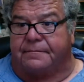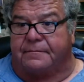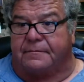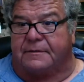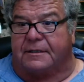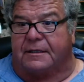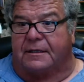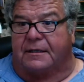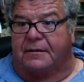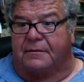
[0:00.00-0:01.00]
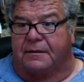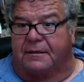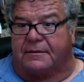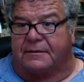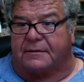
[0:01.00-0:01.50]
Okay, who
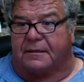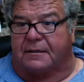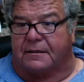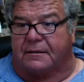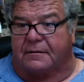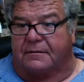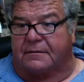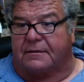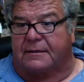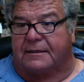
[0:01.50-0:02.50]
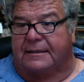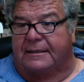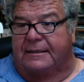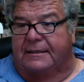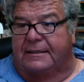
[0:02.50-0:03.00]
else is on here?
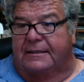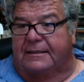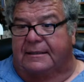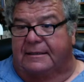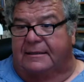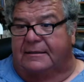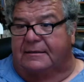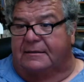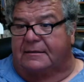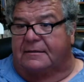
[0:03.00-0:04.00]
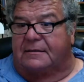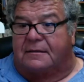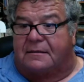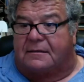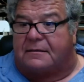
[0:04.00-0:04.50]
Liz.
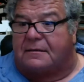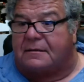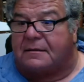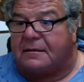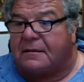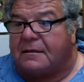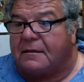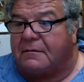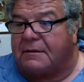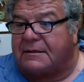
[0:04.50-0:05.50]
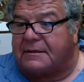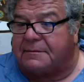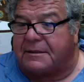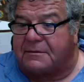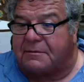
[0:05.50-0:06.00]
What's the
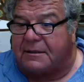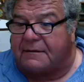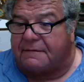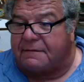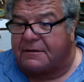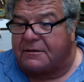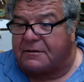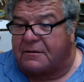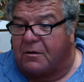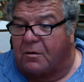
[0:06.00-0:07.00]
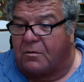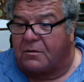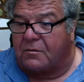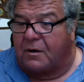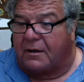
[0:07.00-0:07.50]
best way to fish
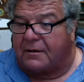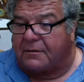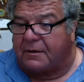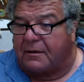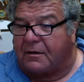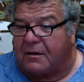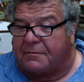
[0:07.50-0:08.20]
colder water around Long